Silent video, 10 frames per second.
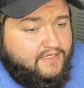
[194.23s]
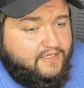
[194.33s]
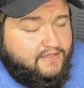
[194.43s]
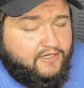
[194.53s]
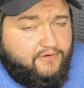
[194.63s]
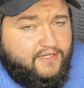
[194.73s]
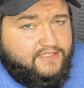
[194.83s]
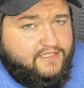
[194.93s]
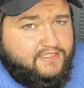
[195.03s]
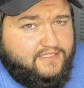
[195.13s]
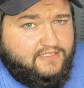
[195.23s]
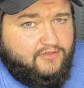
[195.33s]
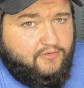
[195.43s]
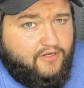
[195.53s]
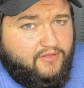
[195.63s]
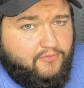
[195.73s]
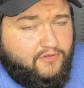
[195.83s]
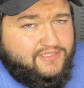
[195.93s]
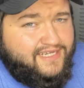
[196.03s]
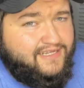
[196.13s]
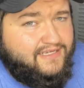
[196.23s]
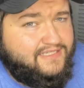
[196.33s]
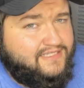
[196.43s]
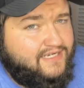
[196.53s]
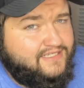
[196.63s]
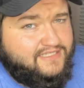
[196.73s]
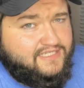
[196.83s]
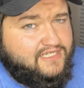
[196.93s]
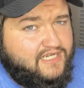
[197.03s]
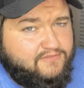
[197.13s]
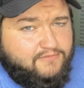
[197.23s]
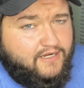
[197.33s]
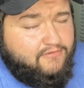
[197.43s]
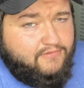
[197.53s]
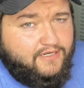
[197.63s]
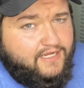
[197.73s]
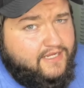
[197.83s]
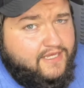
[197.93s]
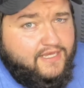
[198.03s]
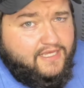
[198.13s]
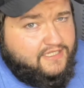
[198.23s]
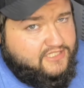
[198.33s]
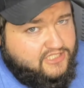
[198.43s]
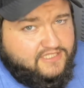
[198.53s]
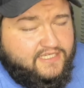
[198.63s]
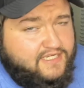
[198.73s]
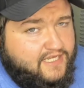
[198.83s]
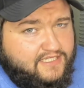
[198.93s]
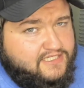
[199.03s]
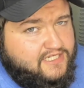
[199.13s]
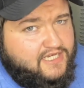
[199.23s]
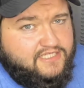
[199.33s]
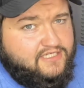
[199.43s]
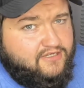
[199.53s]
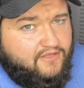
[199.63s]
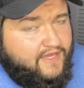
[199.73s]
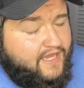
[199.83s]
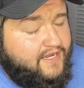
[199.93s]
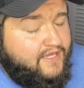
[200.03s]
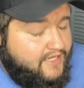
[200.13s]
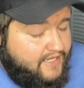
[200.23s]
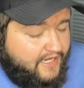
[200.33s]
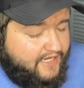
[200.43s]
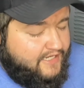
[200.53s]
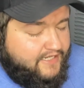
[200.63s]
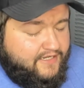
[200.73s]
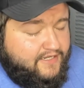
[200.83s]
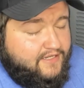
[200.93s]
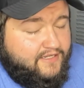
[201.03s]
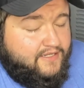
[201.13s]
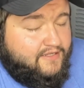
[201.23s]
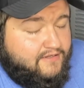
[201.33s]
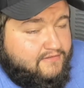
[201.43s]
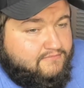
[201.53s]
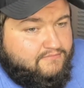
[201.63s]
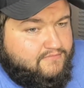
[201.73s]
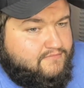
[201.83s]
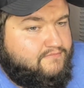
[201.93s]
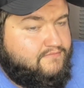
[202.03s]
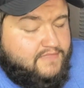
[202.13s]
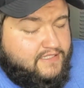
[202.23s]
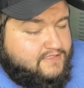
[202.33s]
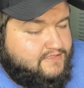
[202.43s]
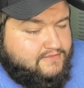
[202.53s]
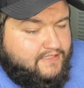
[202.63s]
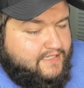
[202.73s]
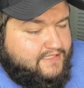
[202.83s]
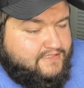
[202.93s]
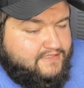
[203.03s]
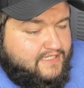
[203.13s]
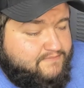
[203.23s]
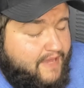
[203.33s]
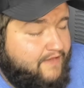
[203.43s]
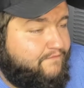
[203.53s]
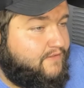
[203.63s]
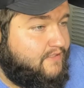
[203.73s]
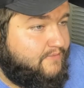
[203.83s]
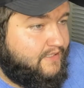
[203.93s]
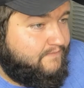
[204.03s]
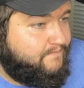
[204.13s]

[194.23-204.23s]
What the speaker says: the craziness that's going on in the world. Say, no, it's not us to judge. We're not. Jesus said not to judge and all that. And it's baffling to me.